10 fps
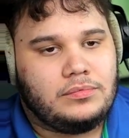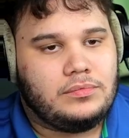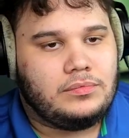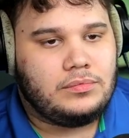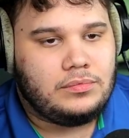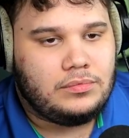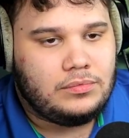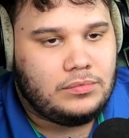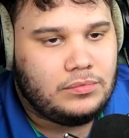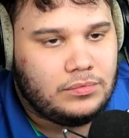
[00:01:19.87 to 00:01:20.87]

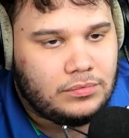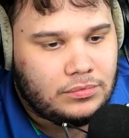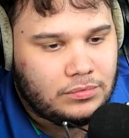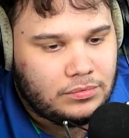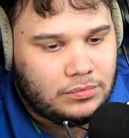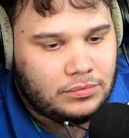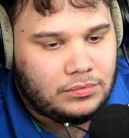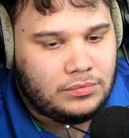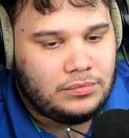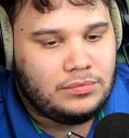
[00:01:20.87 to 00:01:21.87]
No words are spoken by the person on screen.